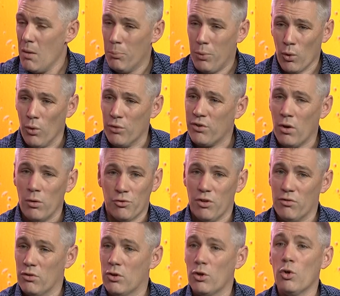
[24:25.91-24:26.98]
But also
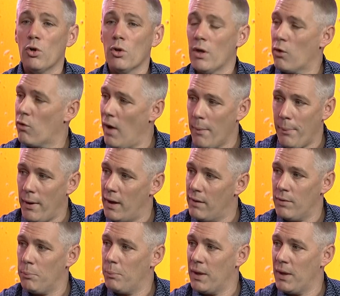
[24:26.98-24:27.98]
just Google the crap out of it.